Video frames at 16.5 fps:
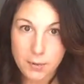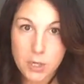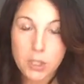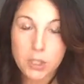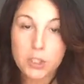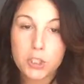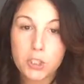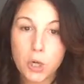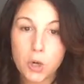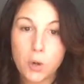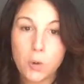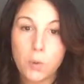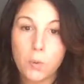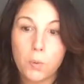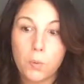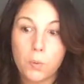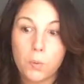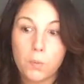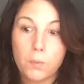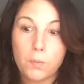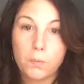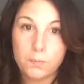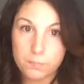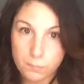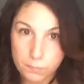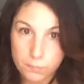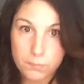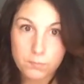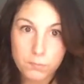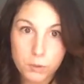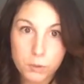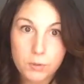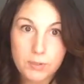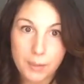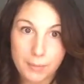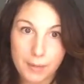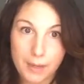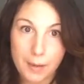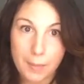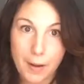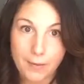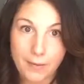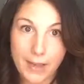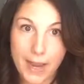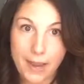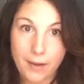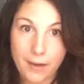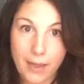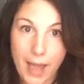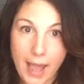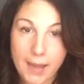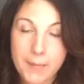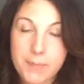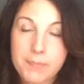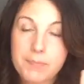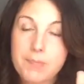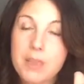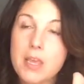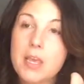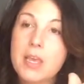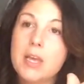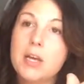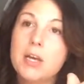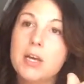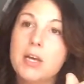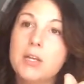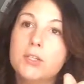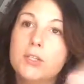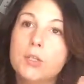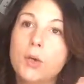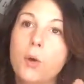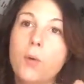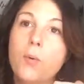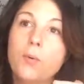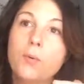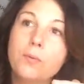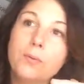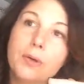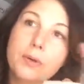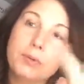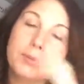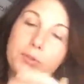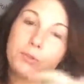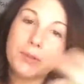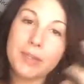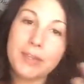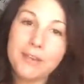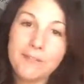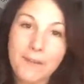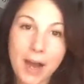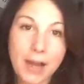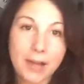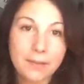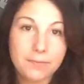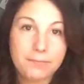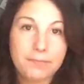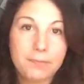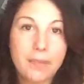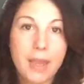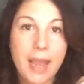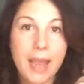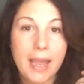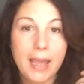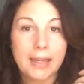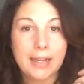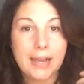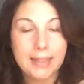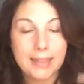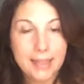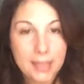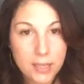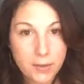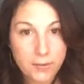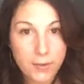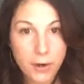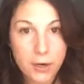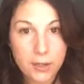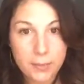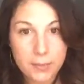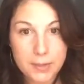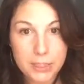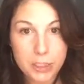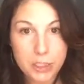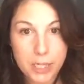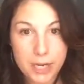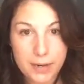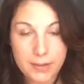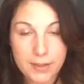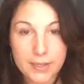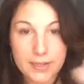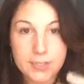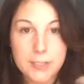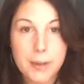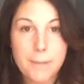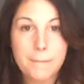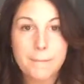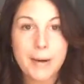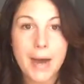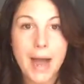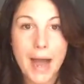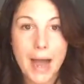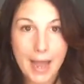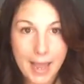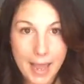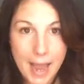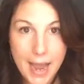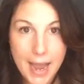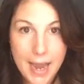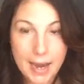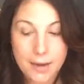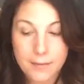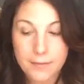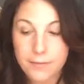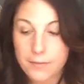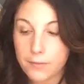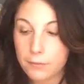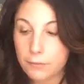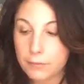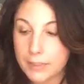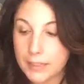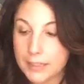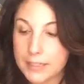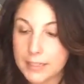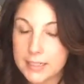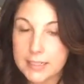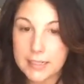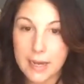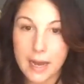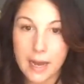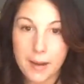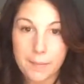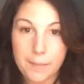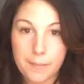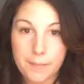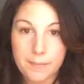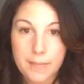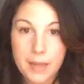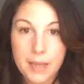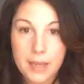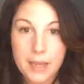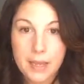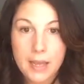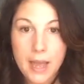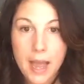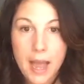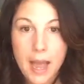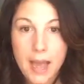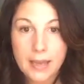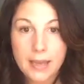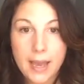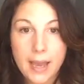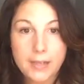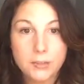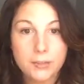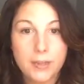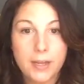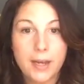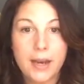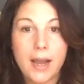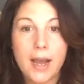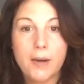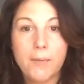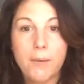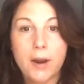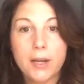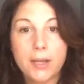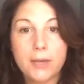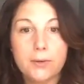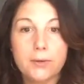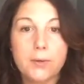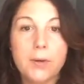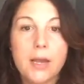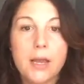So do something about that, okay? So what's really fun, and I think you've heard me share this, but I have really, hi Adriana, how are you?